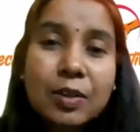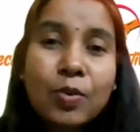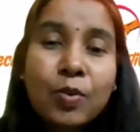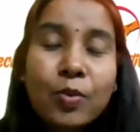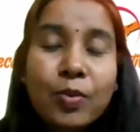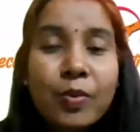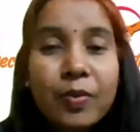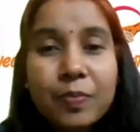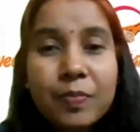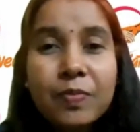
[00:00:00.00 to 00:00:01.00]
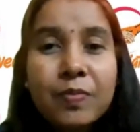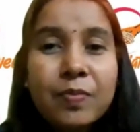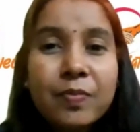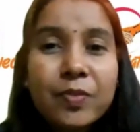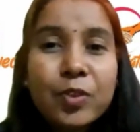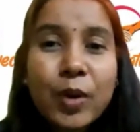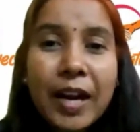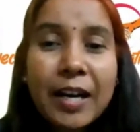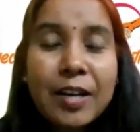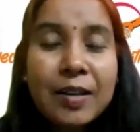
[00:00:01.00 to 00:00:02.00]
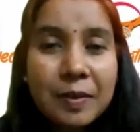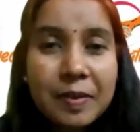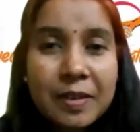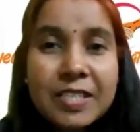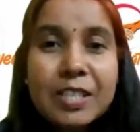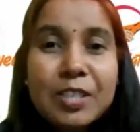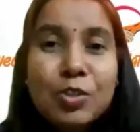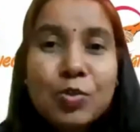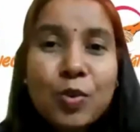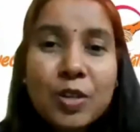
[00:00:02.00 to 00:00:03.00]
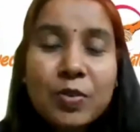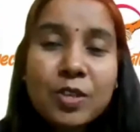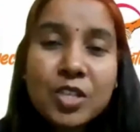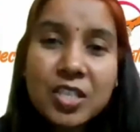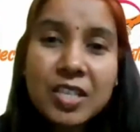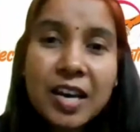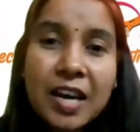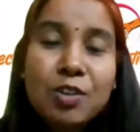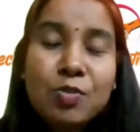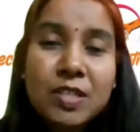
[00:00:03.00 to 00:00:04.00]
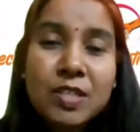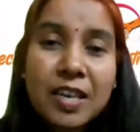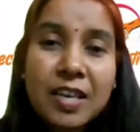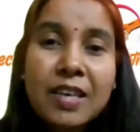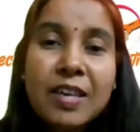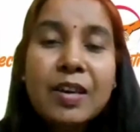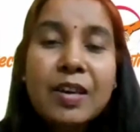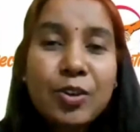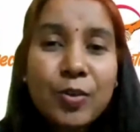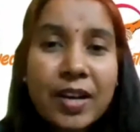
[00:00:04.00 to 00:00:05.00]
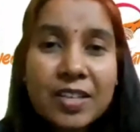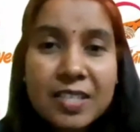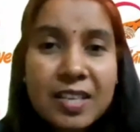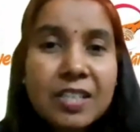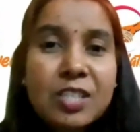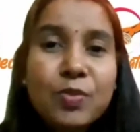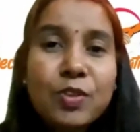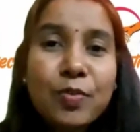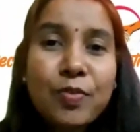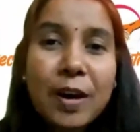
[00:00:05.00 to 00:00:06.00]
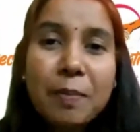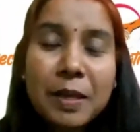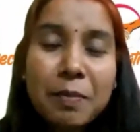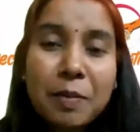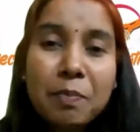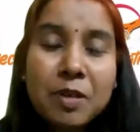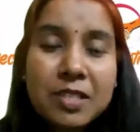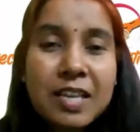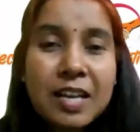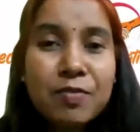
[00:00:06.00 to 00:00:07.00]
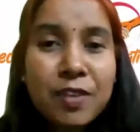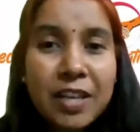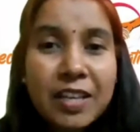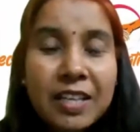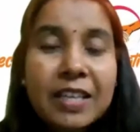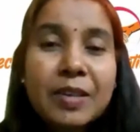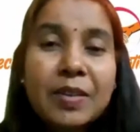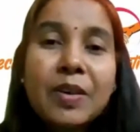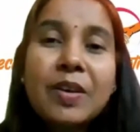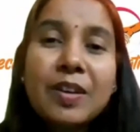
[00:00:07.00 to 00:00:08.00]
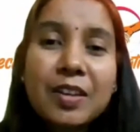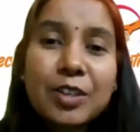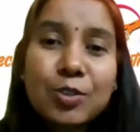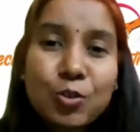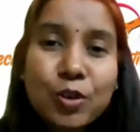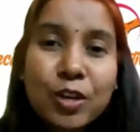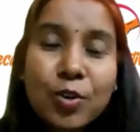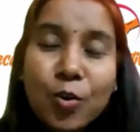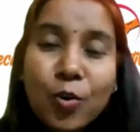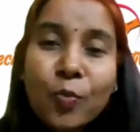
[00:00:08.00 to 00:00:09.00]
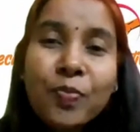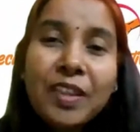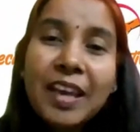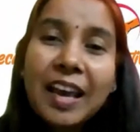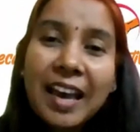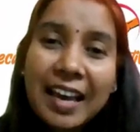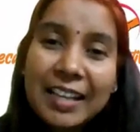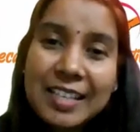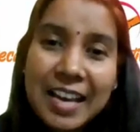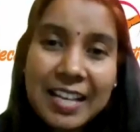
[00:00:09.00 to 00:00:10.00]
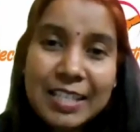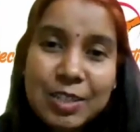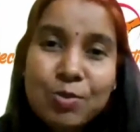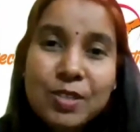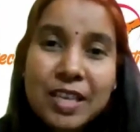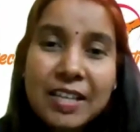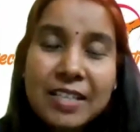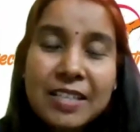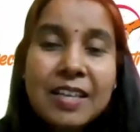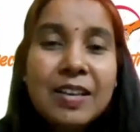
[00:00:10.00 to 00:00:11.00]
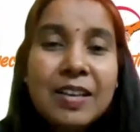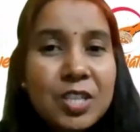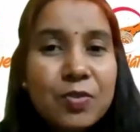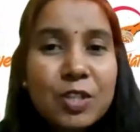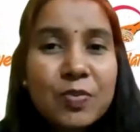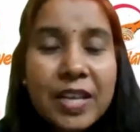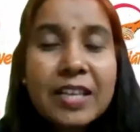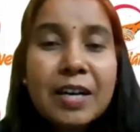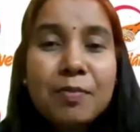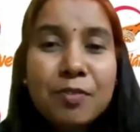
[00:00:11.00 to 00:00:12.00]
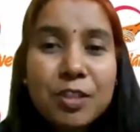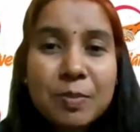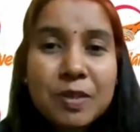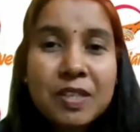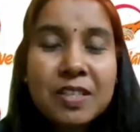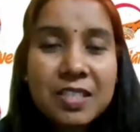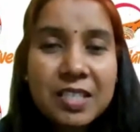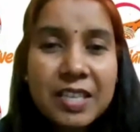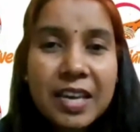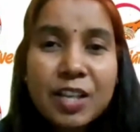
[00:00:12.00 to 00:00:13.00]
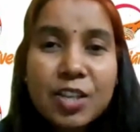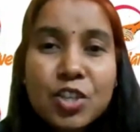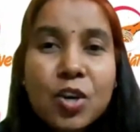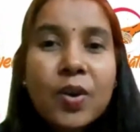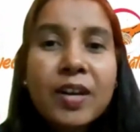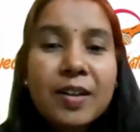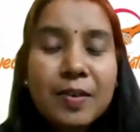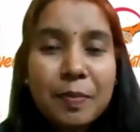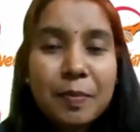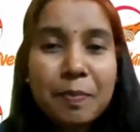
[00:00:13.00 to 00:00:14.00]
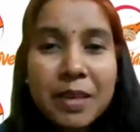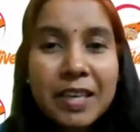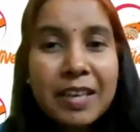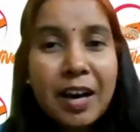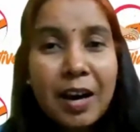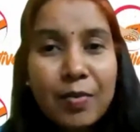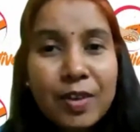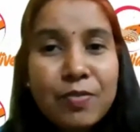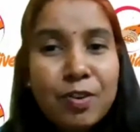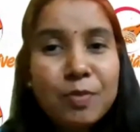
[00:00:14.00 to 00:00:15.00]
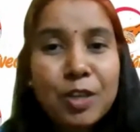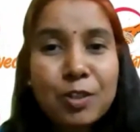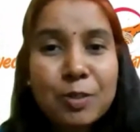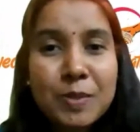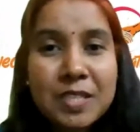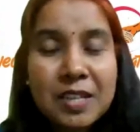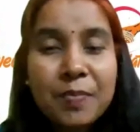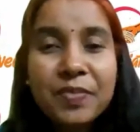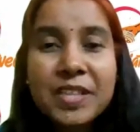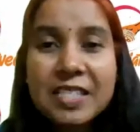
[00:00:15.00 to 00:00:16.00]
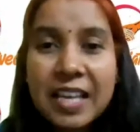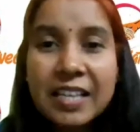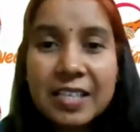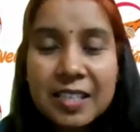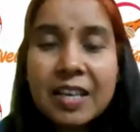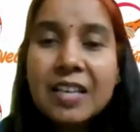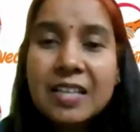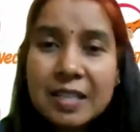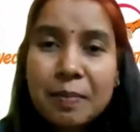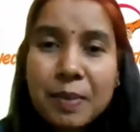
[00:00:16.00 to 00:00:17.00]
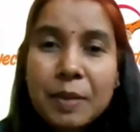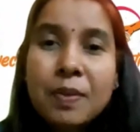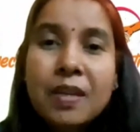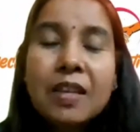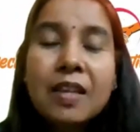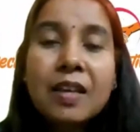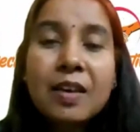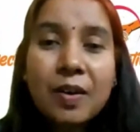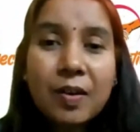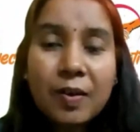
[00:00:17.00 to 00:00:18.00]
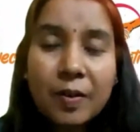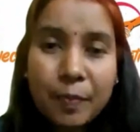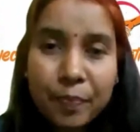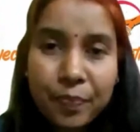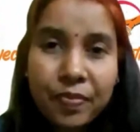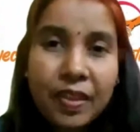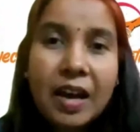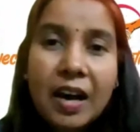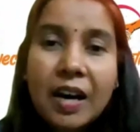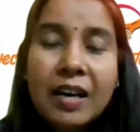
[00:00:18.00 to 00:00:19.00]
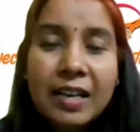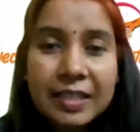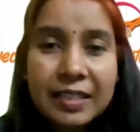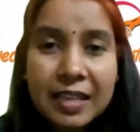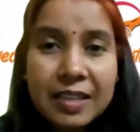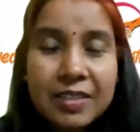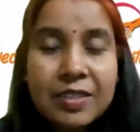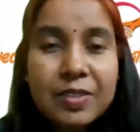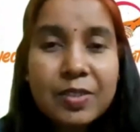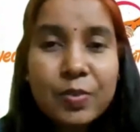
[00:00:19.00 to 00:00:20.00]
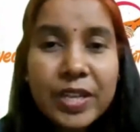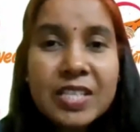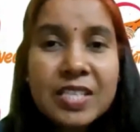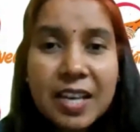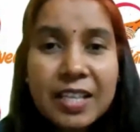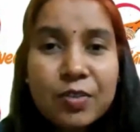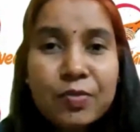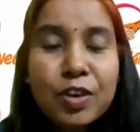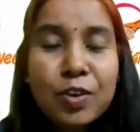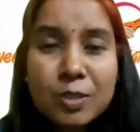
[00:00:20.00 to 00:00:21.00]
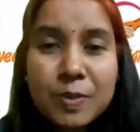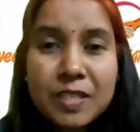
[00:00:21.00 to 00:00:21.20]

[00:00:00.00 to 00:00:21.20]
so you had listened to whatever she had to say, you had discussed with your family members, and finally you took her home. And as you said, she was very comfortable. She enjoyed being away from the hospital. The sight, some people are like that. The very sight of the